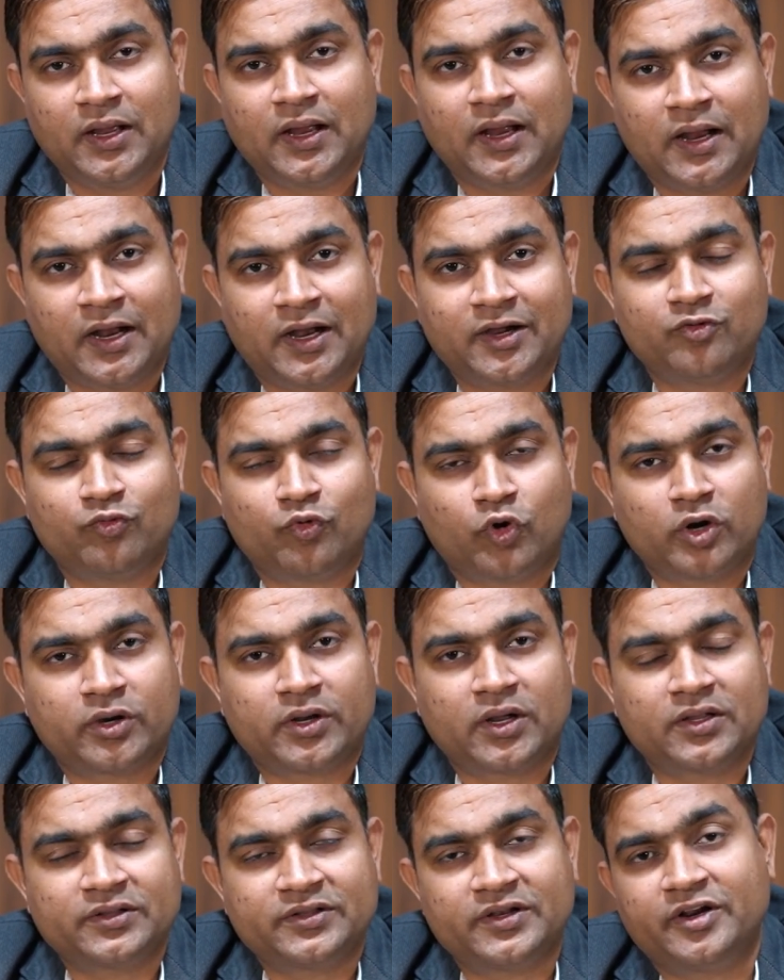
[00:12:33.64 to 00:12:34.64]
and what
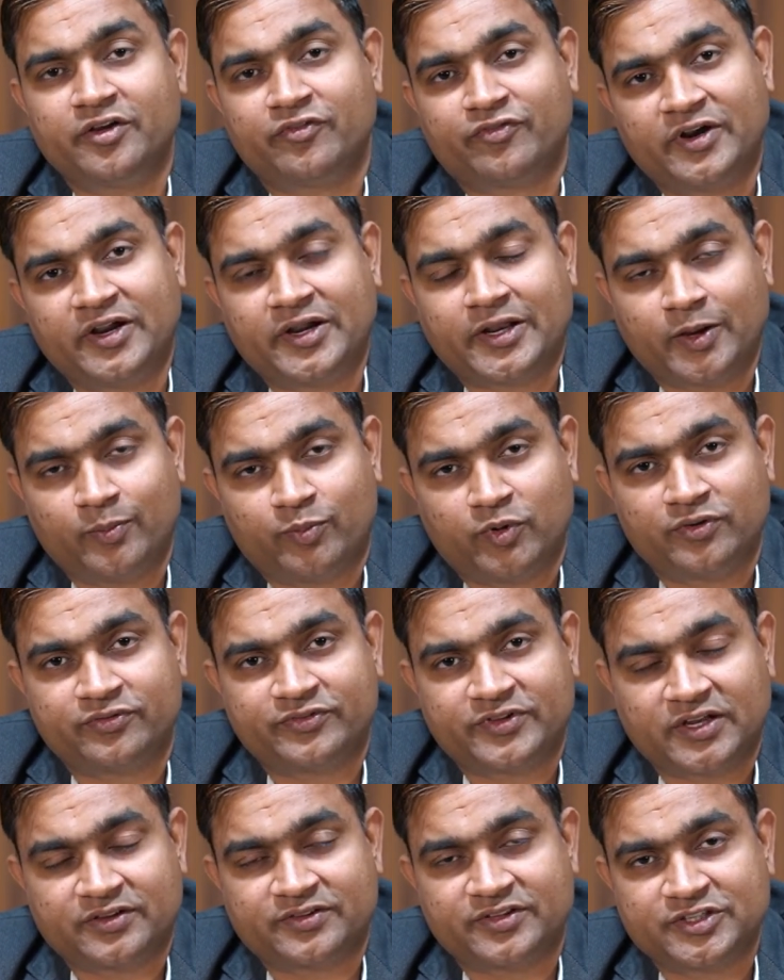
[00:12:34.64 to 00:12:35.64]
are the different type of
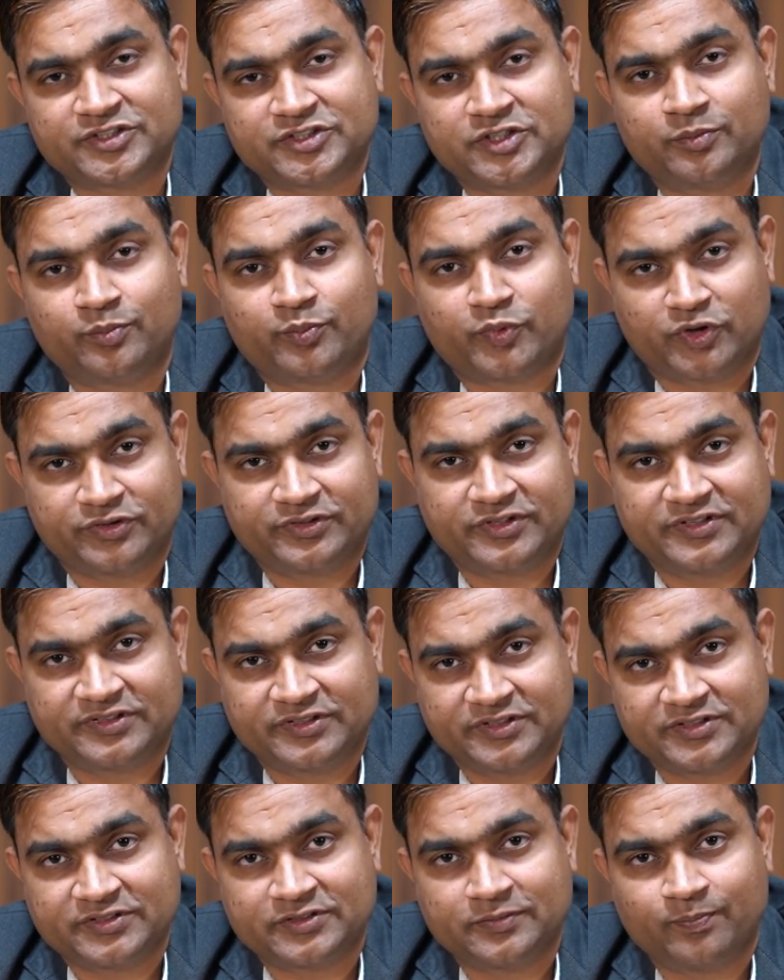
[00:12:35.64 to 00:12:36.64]
succession
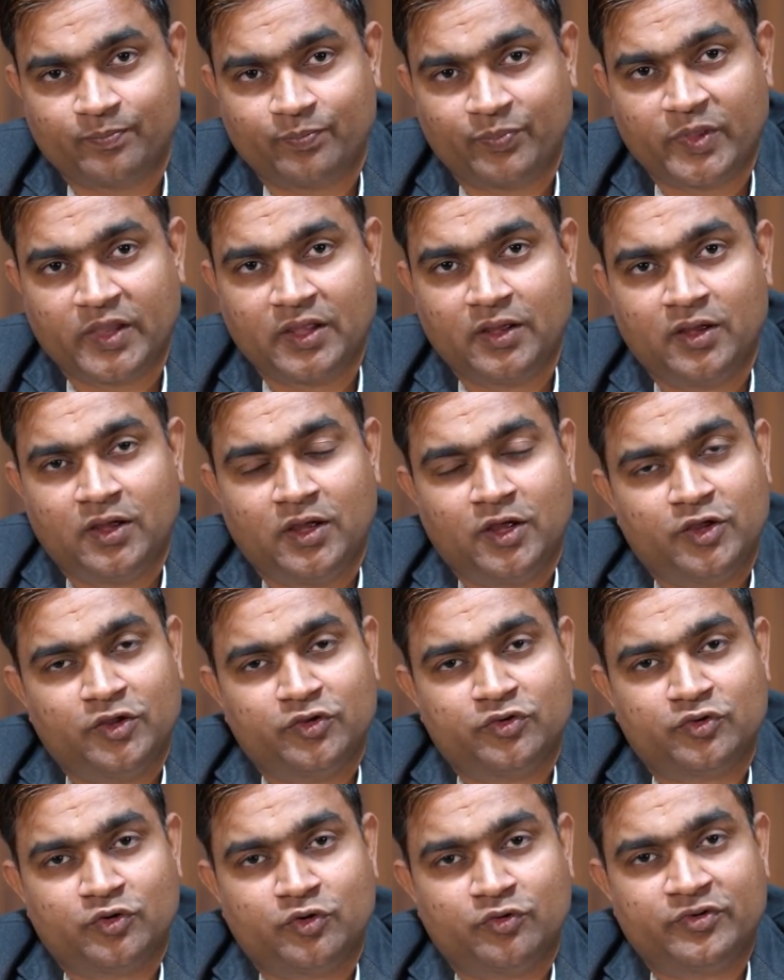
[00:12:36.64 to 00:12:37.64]
processes.
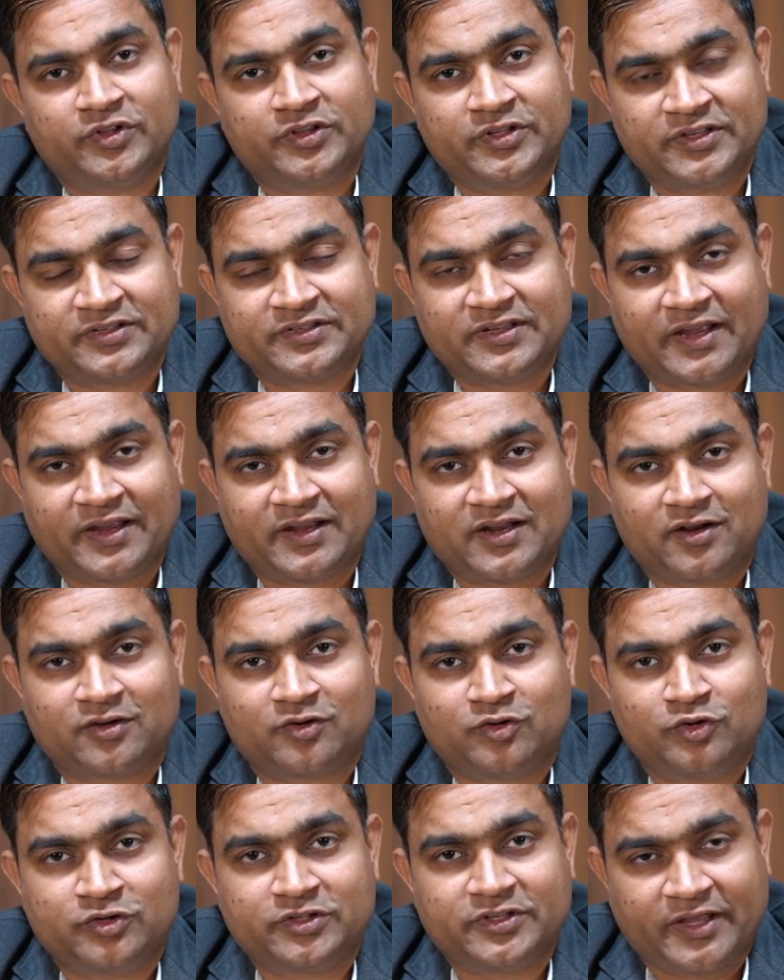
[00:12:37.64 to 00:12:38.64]
So with this I
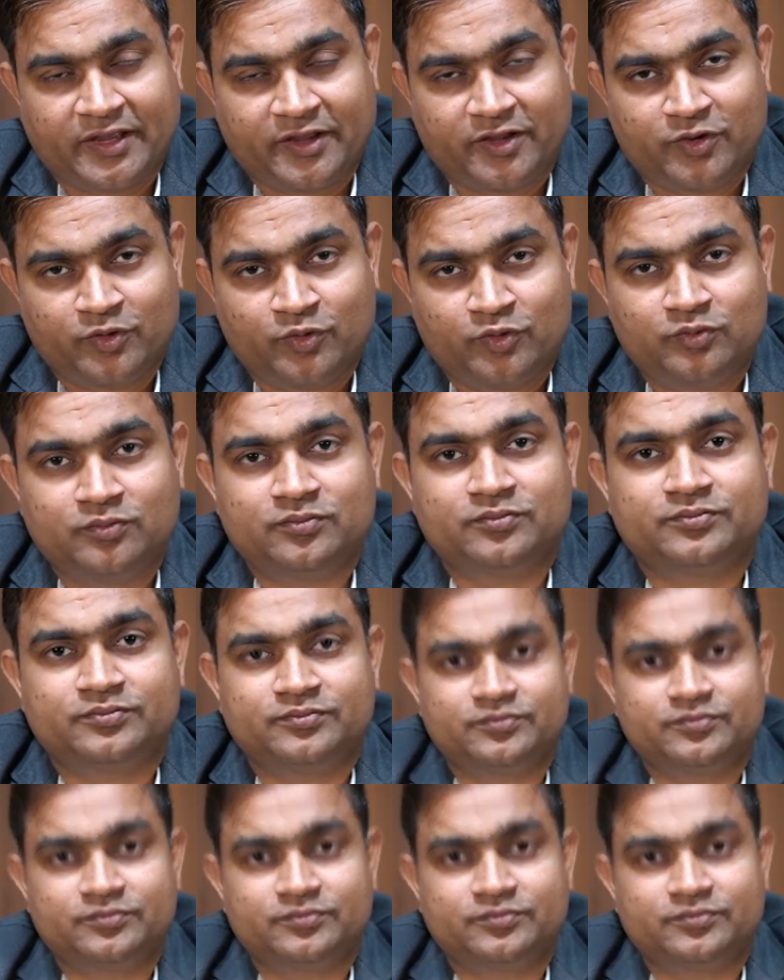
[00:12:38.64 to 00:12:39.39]
conclude. Thank you.